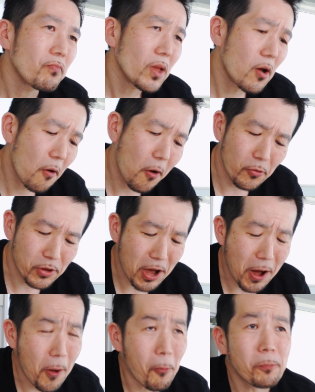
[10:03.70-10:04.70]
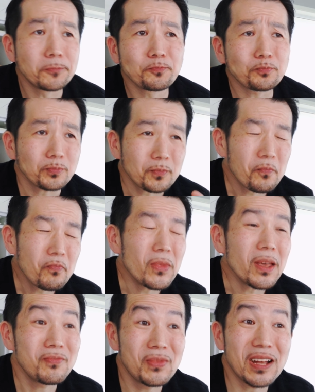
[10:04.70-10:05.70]
Oh yeah,
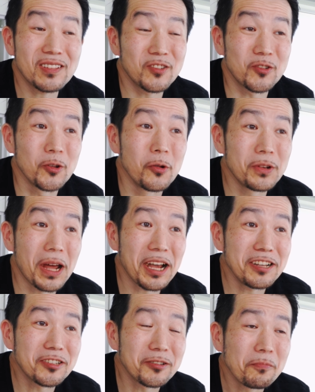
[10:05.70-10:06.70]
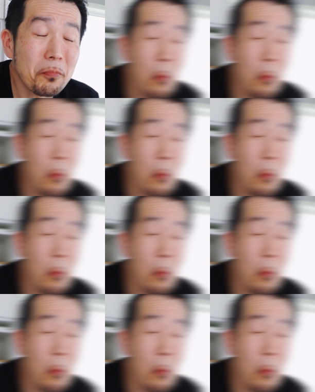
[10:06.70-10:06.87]
that's so nice.